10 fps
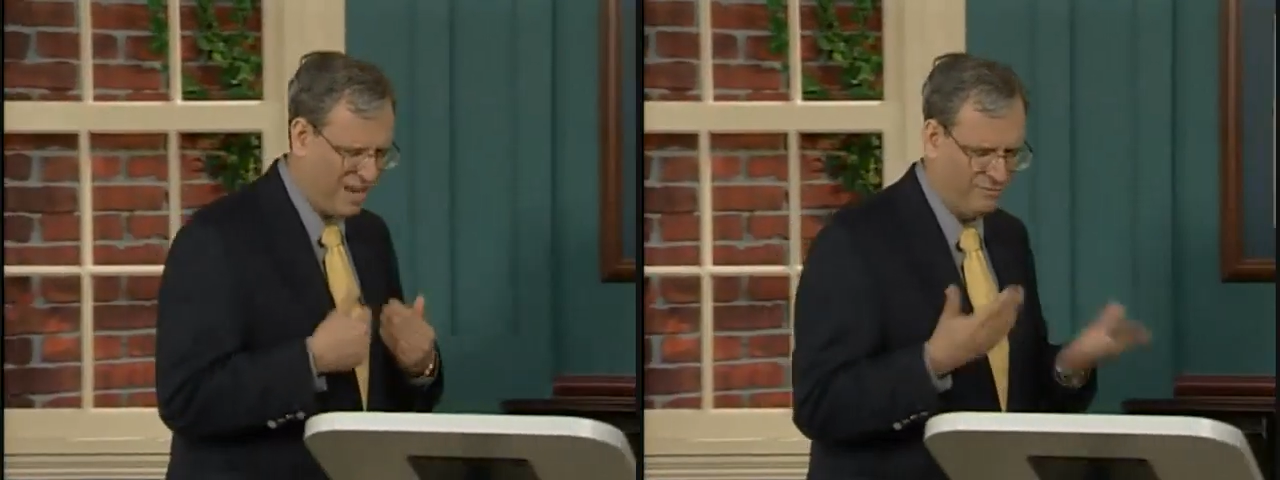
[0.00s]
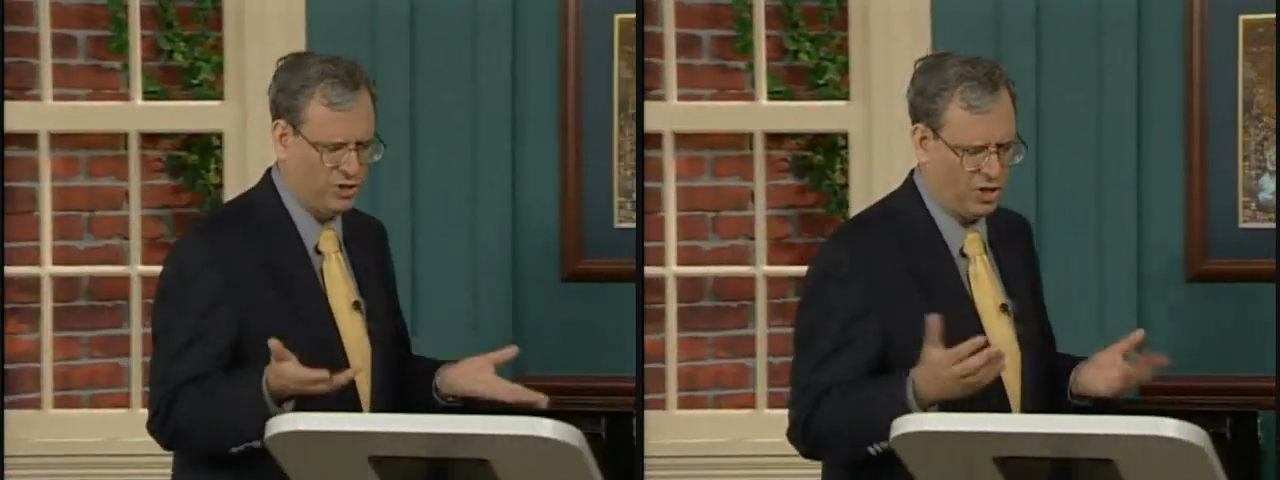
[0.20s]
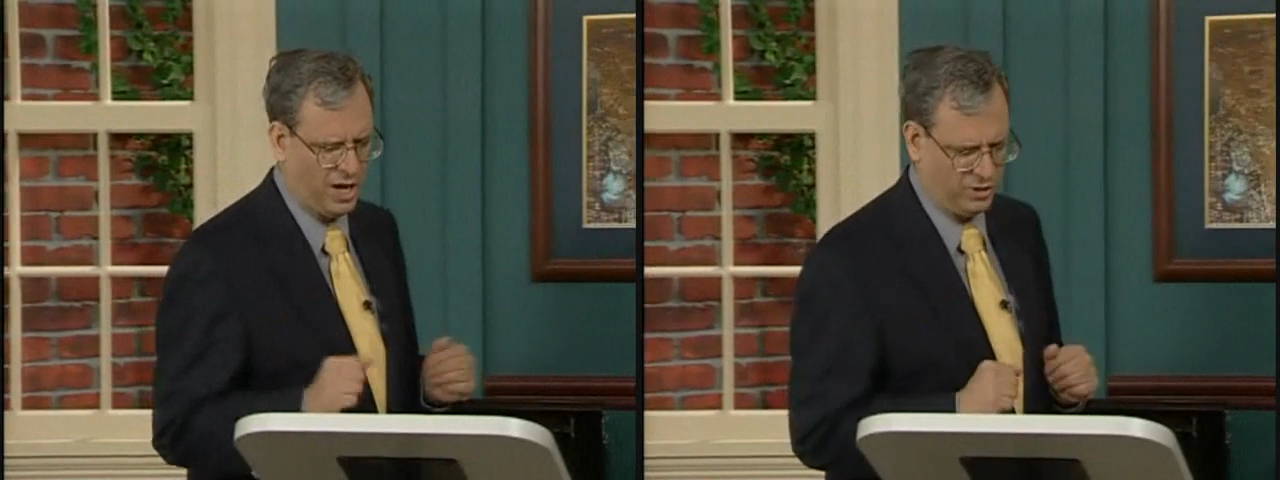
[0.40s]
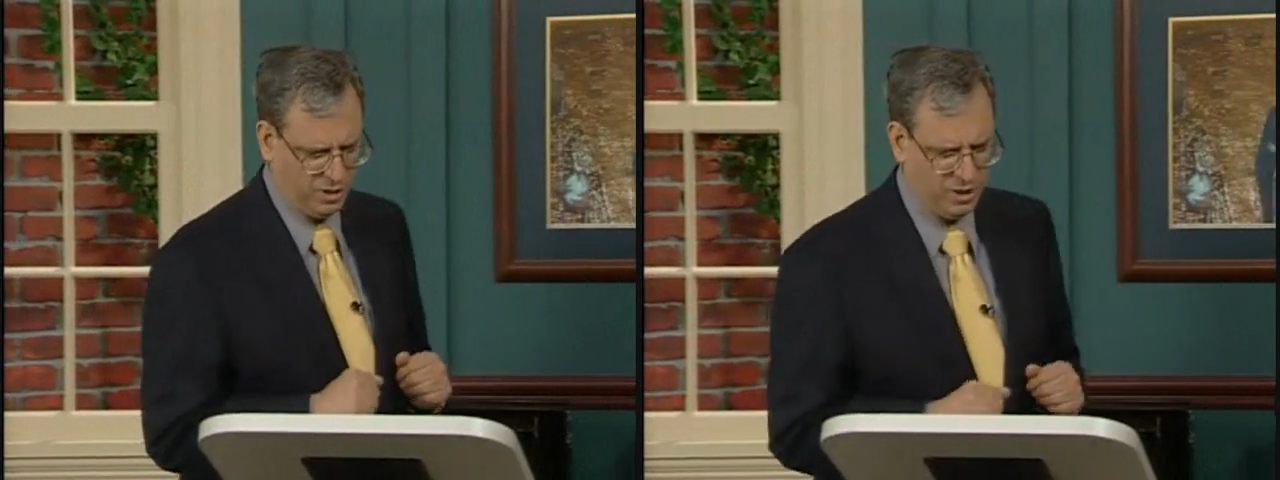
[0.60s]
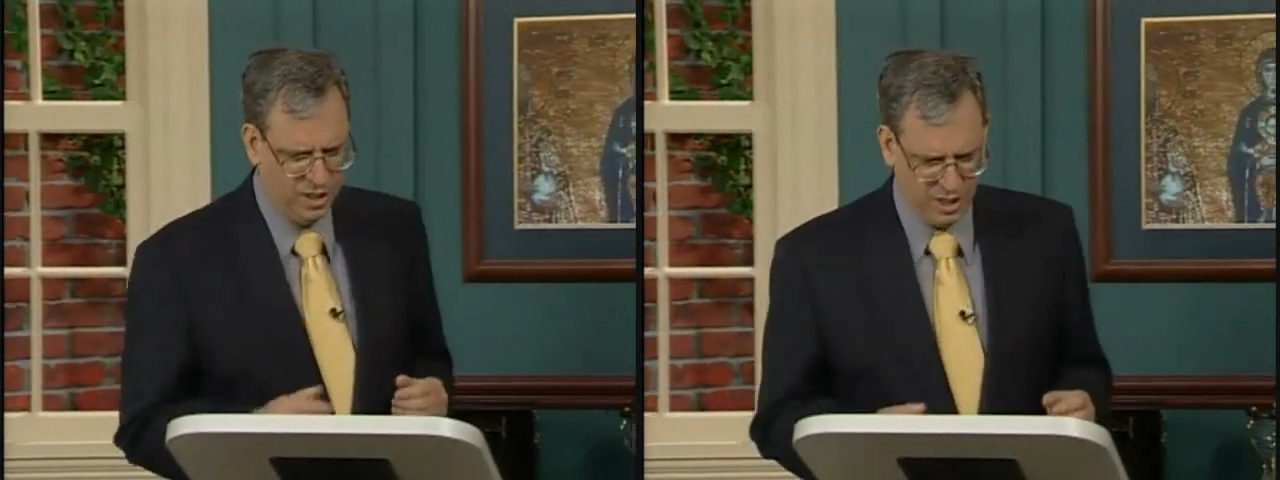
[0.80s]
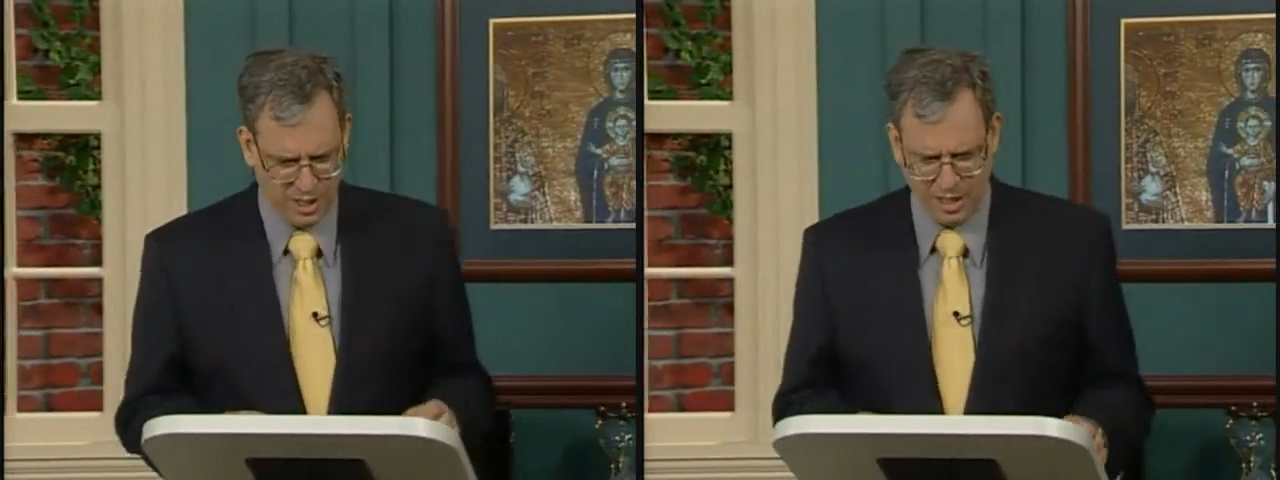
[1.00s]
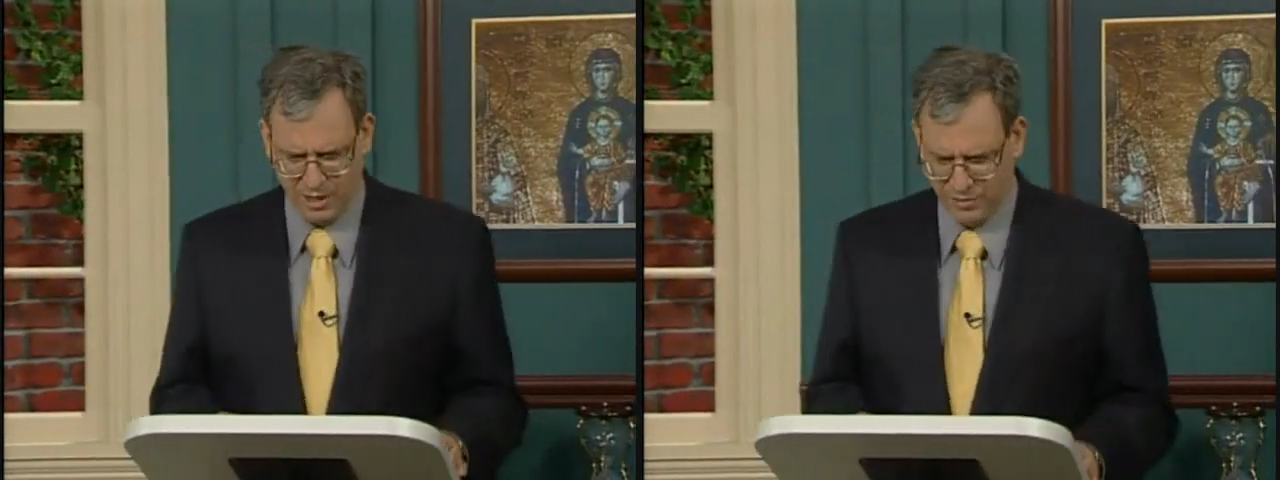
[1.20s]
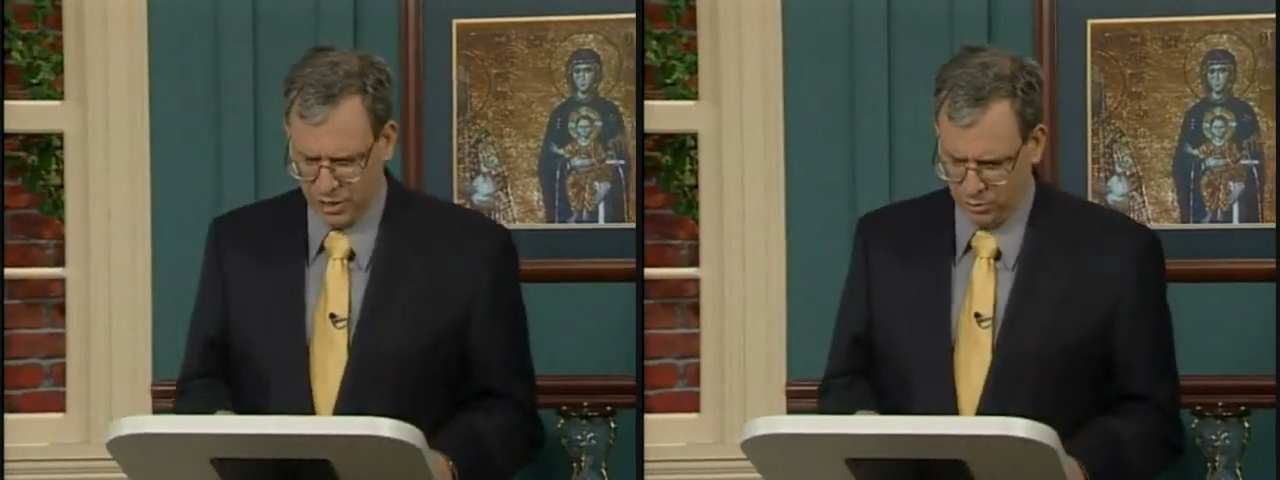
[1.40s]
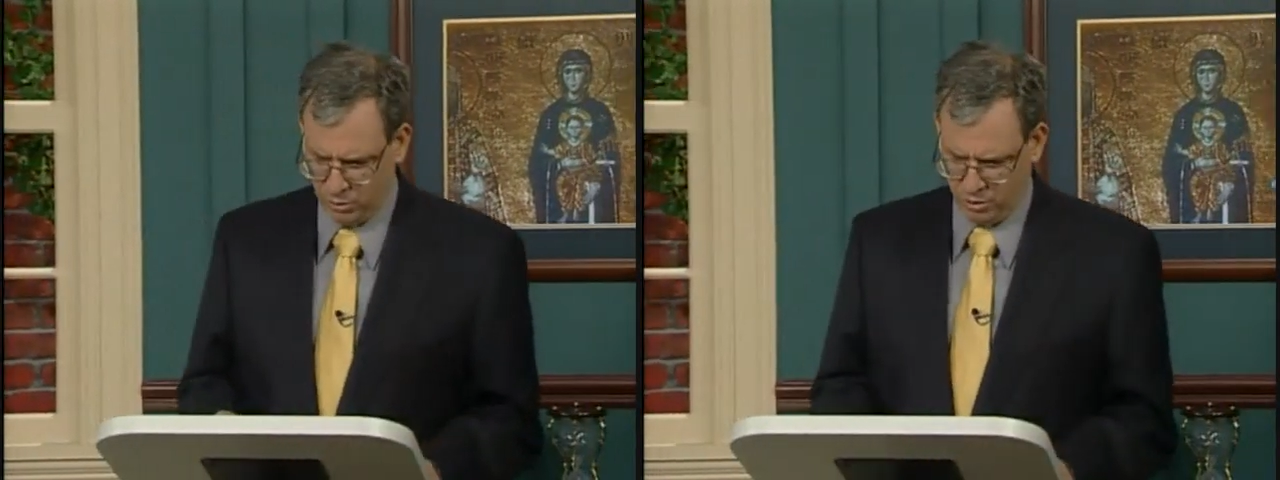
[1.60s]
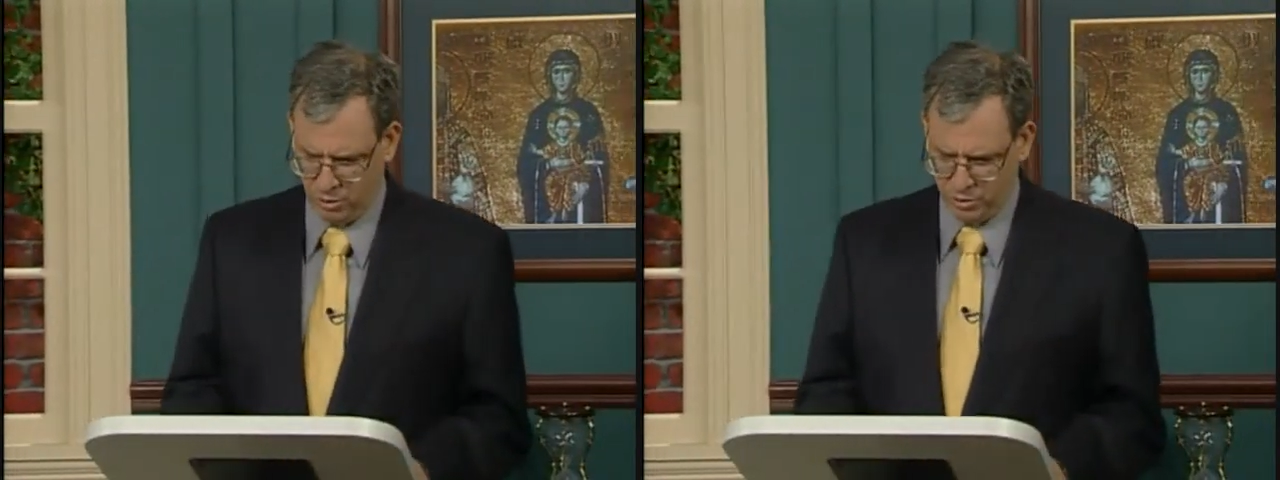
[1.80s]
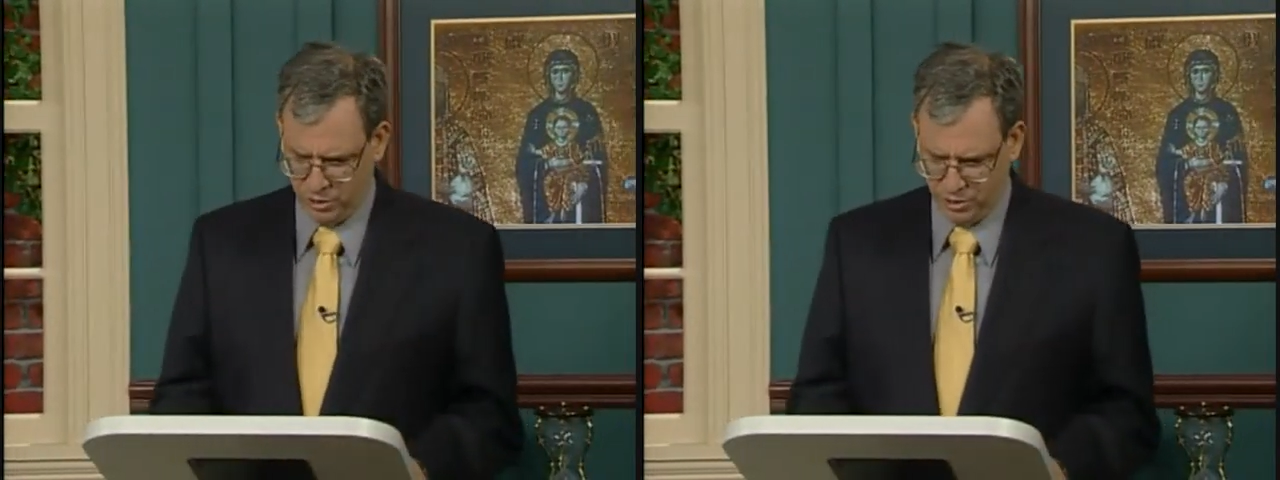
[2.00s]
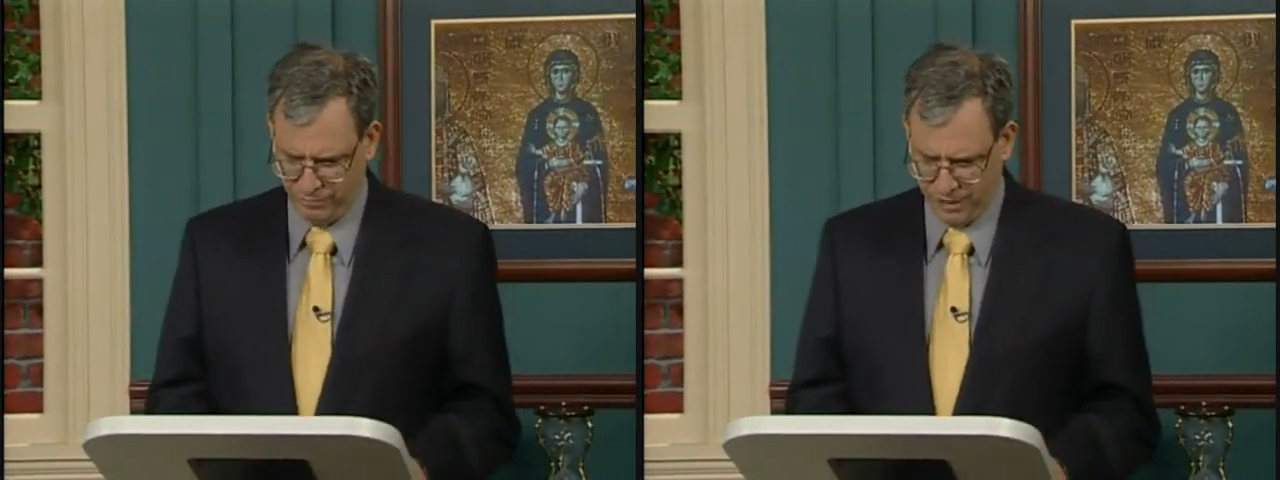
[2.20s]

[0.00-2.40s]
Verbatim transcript: emphasizing uh, that you could do this,